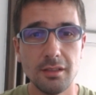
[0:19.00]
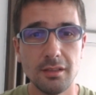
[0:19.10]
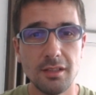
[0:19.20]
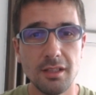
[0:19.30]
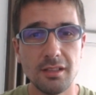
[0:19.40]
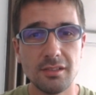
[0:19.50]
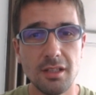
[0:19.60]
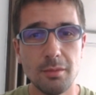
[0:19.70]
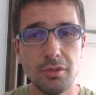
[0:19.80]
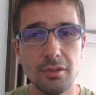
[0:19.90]

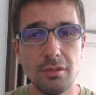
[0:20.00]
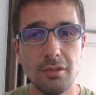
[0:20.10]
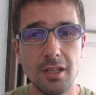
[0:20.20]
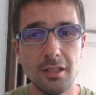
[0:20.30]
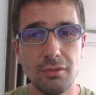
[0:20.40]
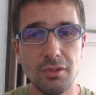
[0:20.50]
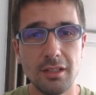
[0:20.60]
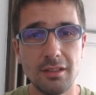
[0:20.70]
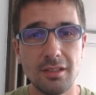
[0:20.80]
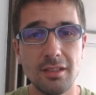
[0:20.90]
KSW
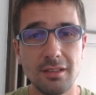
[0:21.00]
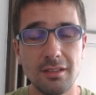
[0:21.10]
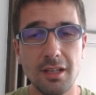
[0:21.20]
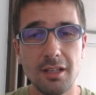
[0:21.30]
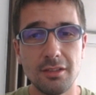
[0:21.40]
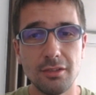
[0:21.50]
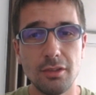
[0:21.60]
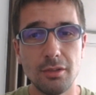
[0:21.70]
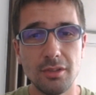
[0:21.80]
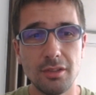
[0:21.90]
lightweight title
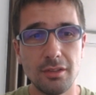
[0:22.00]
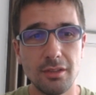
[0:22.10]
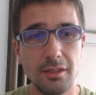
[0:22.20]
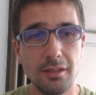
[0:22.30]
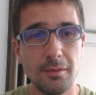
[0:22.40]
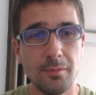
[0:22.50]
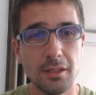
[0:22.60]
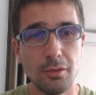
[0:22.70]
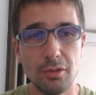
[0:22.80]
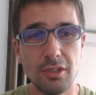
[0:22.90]
owner
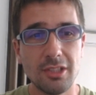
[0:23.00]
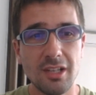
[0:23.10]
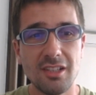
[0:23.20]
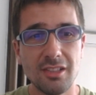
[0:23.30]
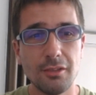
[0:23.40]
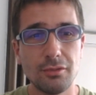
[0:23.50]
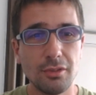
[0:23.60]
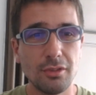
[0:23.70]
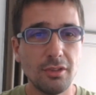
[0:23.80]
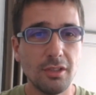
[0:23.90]
who retired after the
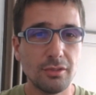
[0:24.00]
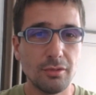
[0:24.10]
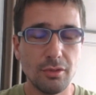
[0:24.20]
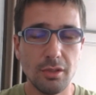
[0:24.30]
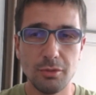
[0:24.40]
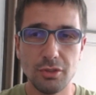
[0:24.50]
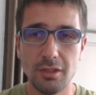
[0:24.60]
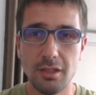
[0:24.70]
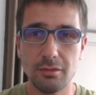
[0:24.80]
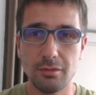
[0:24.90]
loss to Thomas
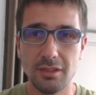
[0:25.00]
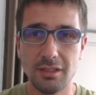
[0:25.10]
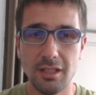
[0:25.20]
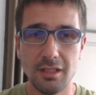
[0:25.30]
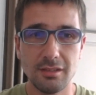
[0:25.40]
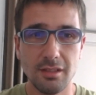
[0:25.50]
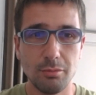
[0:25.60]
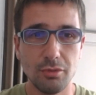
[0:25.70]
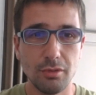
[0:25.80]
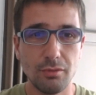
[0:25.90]
Narkun at
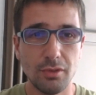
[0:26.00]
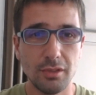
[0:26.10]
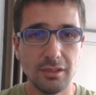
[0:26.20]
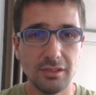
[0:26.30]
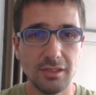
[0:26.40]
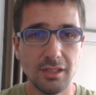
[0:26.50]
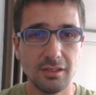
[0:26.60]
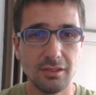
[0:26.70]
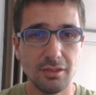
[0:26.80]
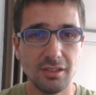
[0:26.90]
KSW 46
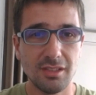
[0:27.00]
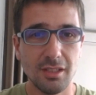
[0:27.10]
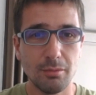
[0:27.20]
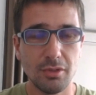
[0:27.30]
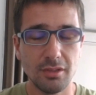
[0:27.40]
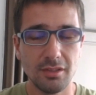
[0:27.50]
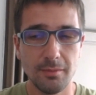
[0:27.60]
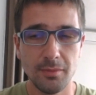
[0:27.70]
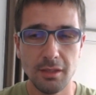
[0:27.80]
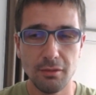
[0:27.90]
on December
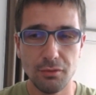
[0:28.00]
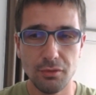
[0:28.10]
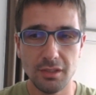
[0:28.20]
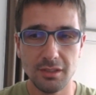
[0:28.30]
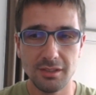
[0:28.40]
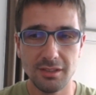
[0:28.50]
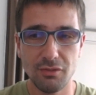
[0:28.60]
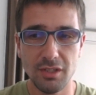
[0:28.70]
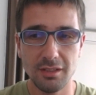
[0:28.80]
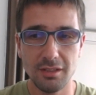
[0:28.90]
1st,
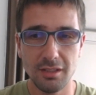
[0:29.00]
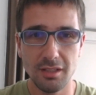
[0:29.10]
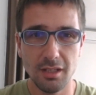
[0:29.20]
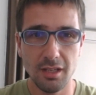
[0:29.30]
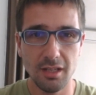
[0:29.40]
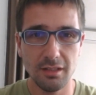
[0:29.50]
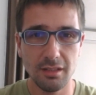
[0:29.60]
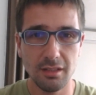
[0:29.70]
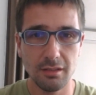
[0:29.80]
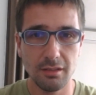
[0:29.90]

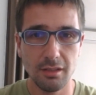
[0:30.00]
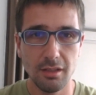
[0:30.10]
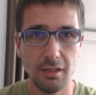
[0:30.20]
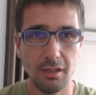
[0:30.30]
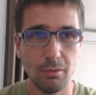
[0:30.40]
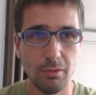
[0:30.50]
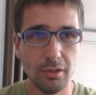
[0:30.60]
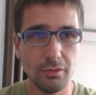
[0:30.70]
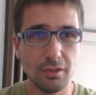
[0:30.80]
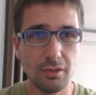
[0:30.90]
2018 one of
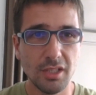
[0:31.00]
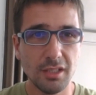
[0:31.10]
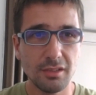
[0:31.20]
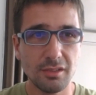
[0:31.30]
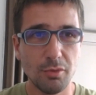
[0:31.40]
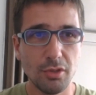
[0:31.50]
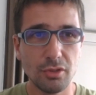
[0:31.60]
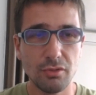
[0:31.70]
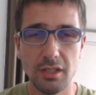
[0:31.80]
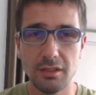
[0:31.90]
the greatest Polish
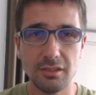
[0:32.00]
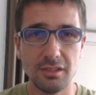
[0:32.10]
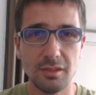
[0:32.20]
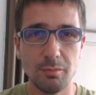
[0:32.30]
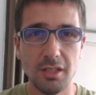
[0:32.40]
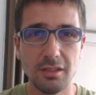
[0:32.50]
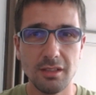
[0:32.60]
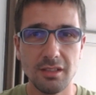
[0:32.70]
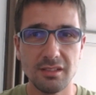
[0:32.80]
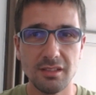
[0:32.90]
fighters despite he
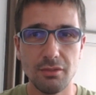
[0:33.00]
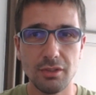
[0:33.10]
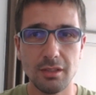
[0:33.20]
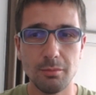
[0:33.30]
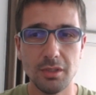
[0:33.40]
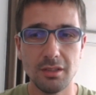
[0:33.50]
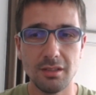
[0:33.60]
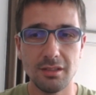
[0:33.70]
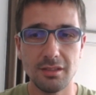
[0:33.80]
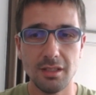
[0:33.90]
has never competed in
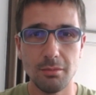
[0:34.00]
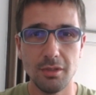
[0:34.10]
some